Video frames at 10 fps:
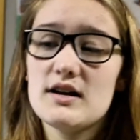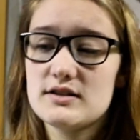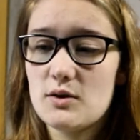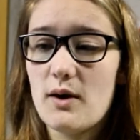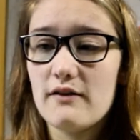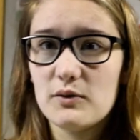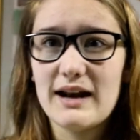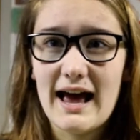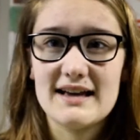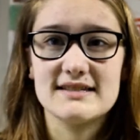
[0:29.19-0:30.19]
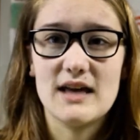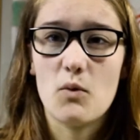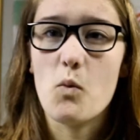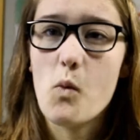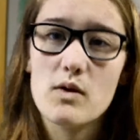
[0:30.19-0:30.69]
So everyone has
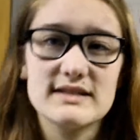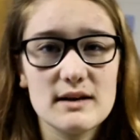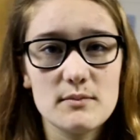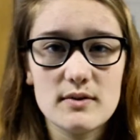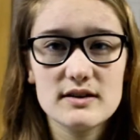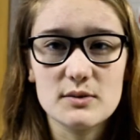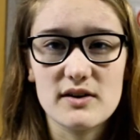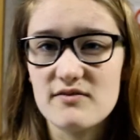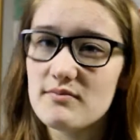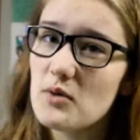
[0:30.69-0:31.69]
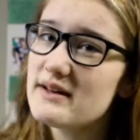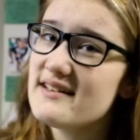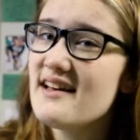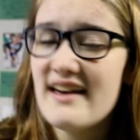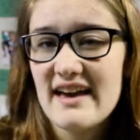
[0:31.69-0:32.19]
that some sort of moment